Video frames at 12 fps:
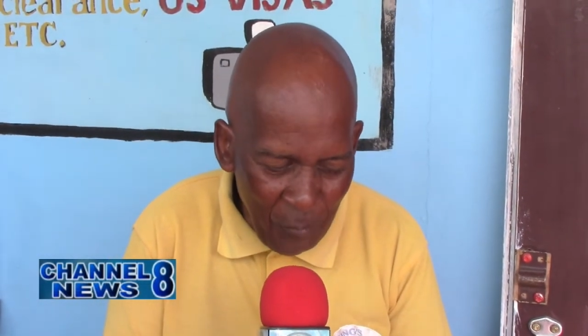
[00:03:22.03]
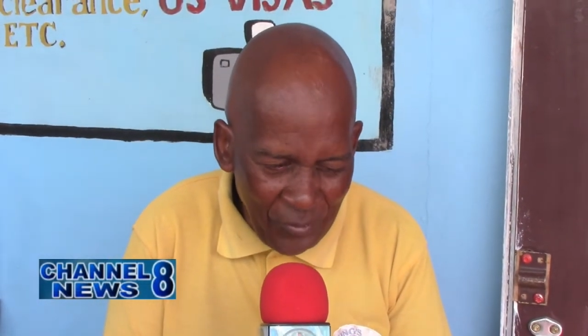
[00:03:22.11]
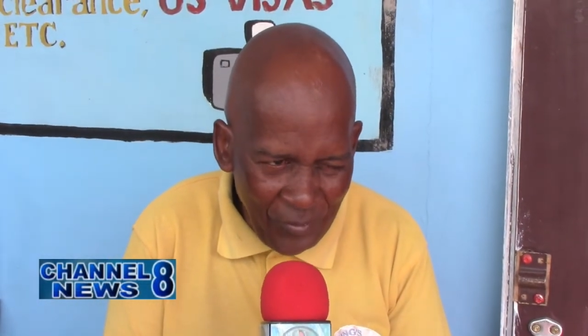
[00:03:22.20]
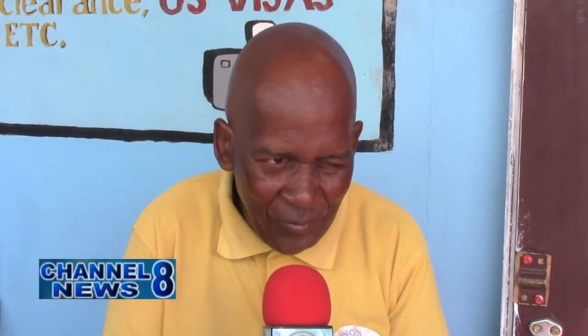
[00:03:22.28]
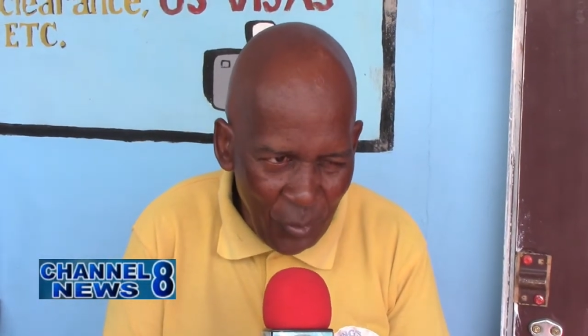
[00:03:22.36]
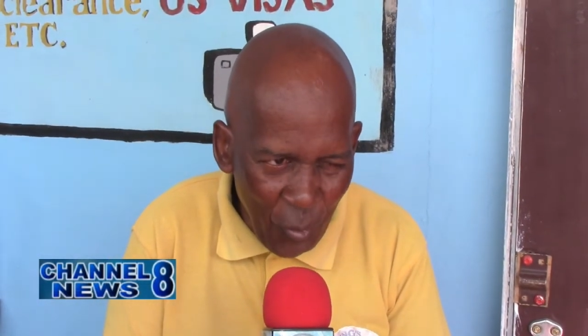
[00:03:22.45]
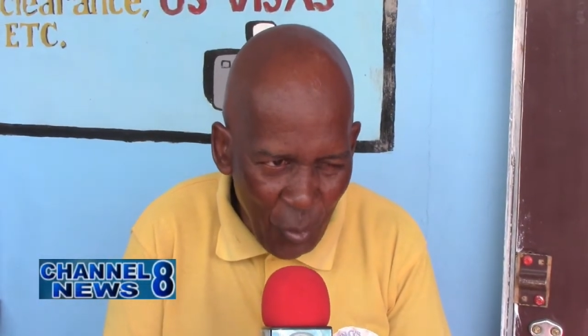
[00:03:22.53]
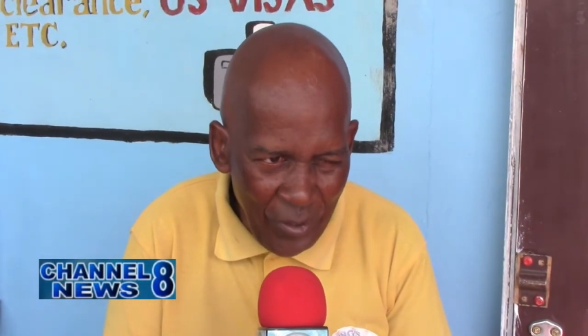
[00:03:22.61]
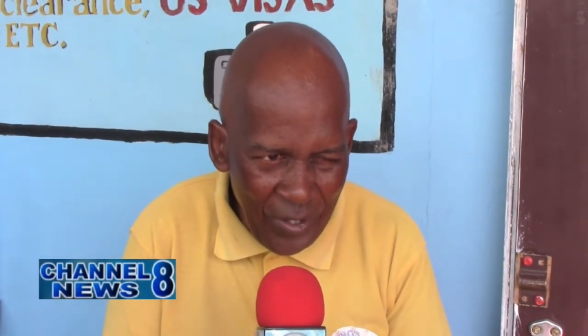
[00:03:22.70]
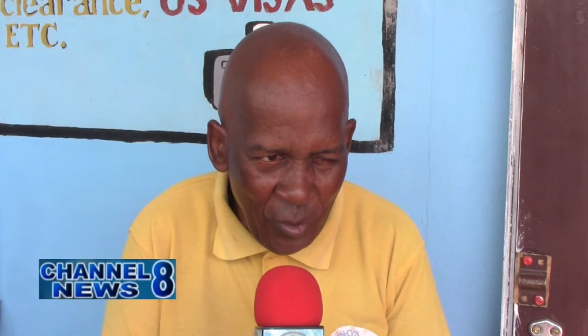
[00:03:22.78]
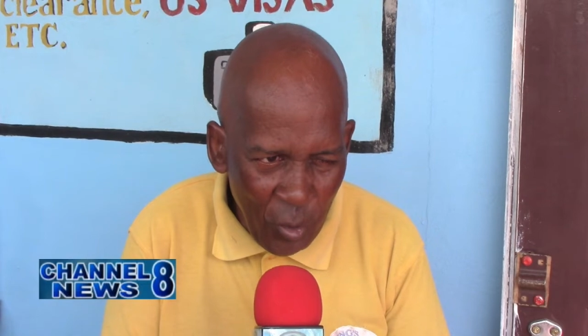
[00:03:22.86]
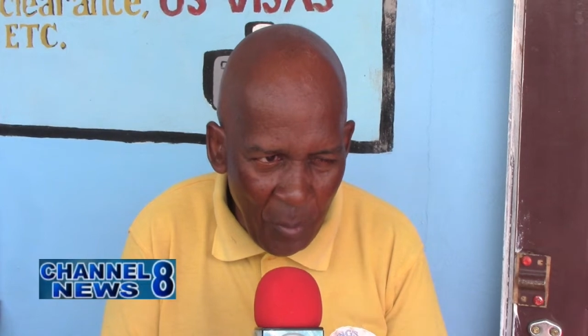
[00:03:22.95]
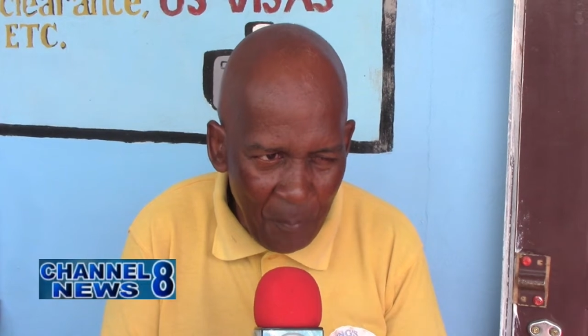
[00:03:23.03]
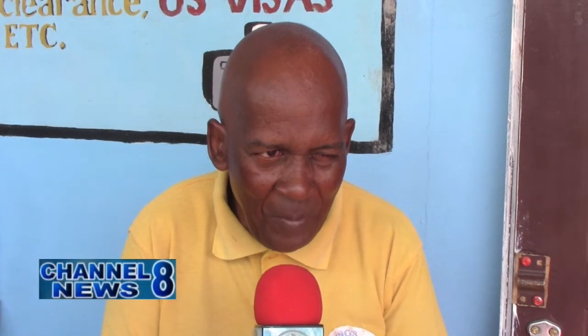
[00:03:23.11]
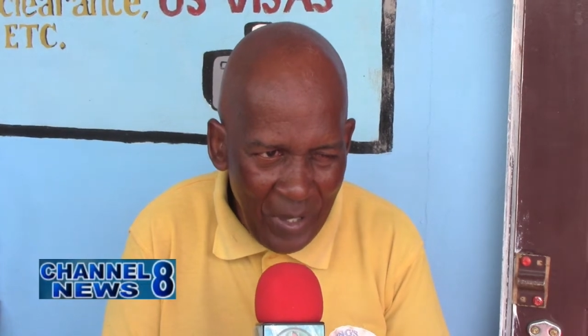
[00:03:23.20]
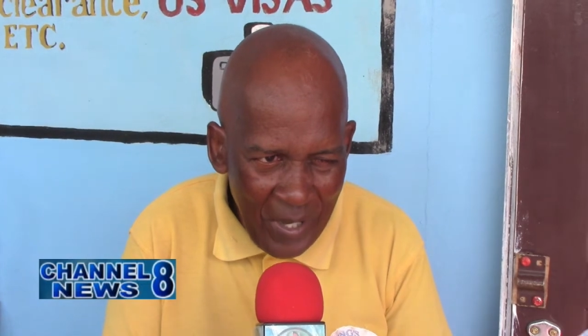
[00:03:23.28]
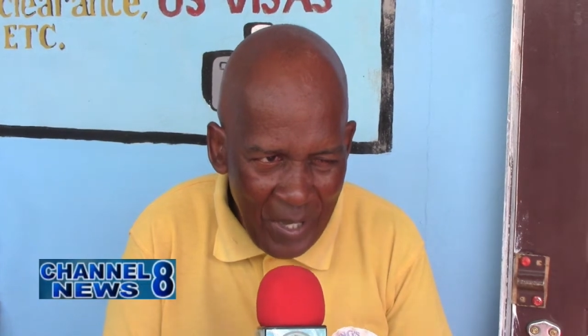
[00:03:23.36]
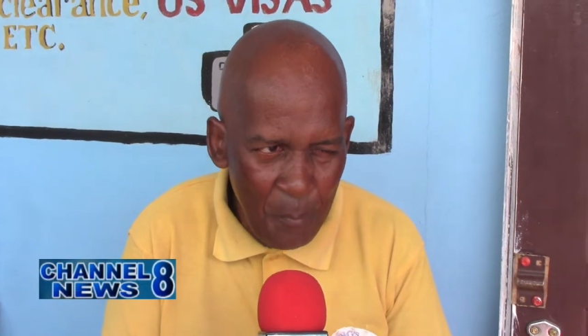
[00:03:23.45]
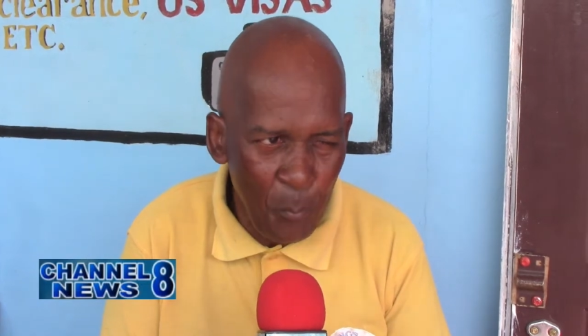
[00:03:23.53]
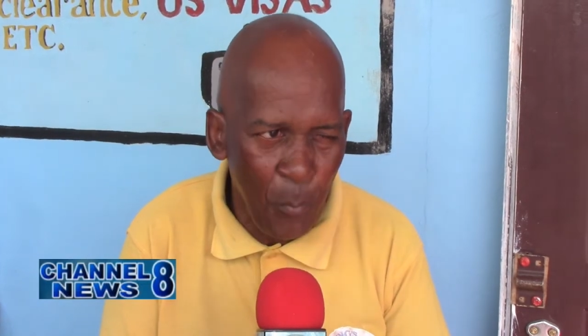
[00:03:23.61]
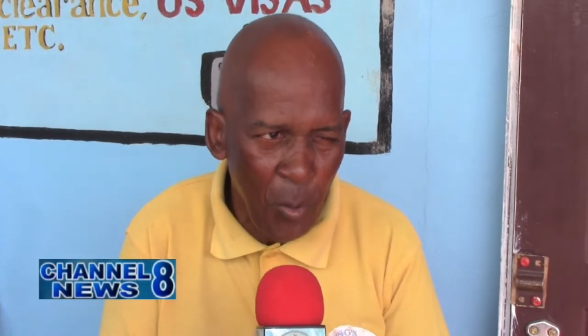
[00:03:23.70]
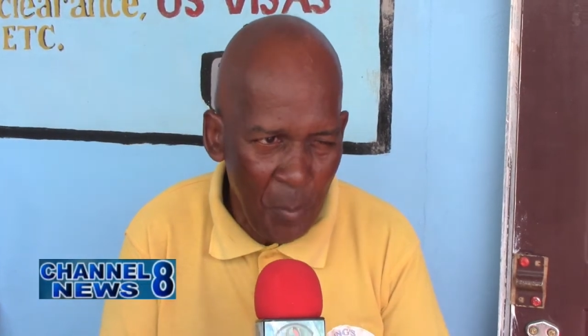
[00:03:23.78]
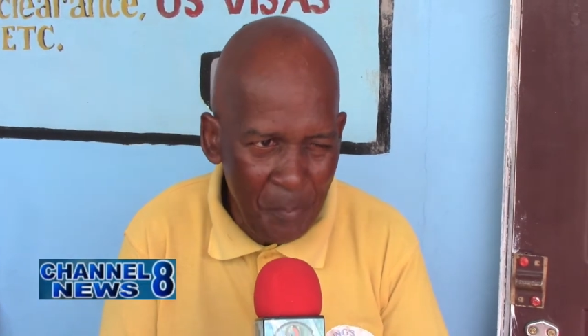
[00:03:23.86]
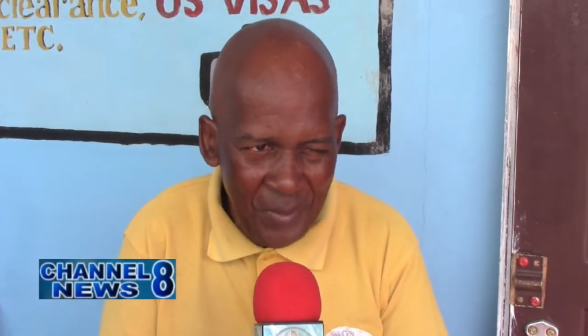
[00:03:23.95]
which is the only club in
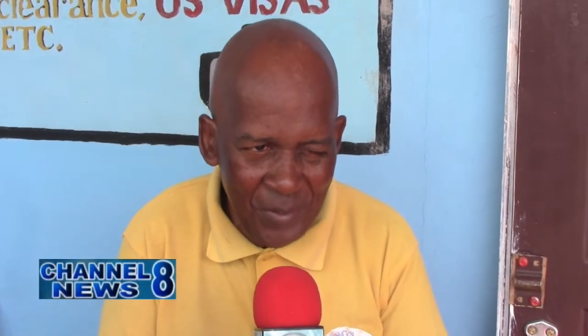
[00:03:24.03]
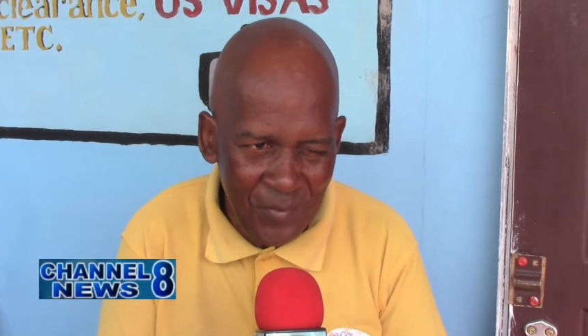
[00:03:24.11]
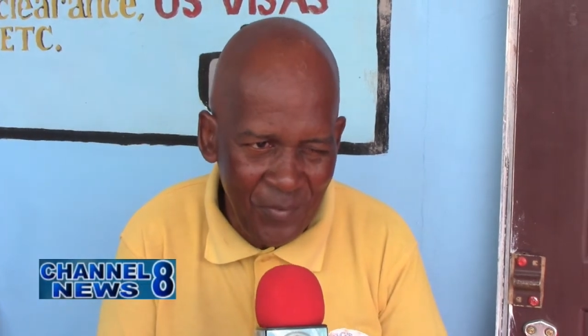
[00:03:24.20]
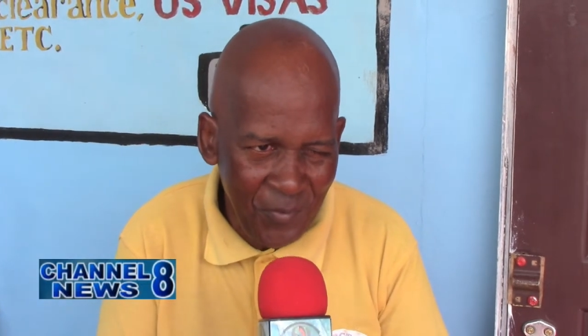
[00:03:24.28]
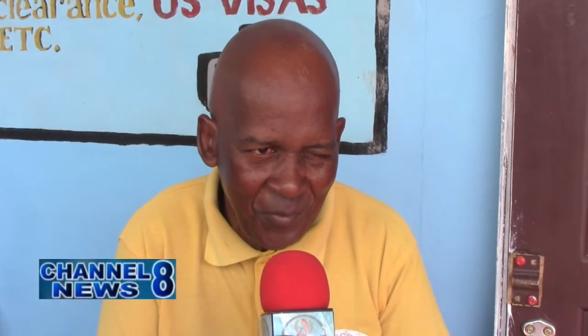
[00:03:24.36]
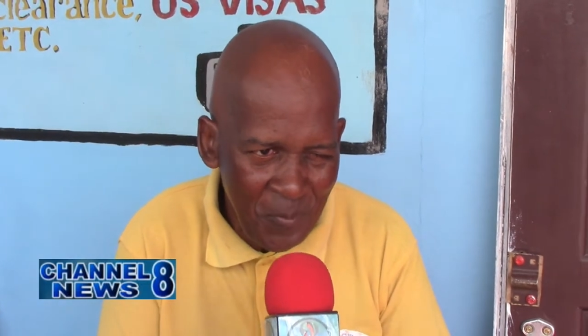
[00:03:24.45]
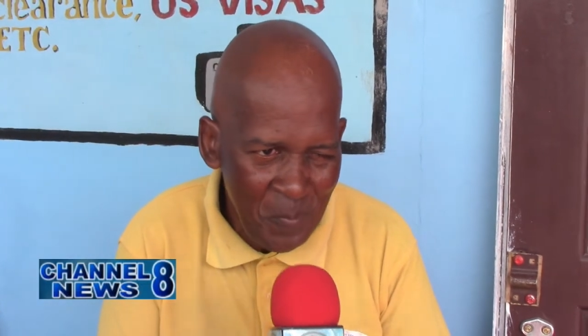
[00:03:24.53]
Berbice.